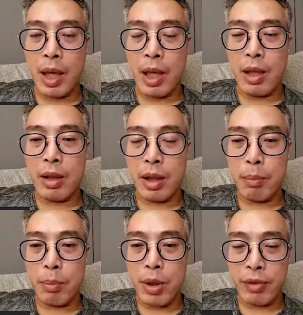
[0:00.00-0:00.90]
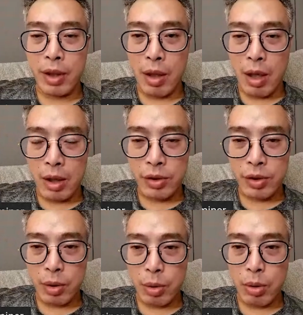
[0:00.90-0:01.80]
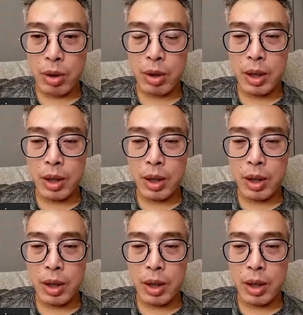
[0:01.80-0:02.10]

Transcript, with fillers: in in profit loss or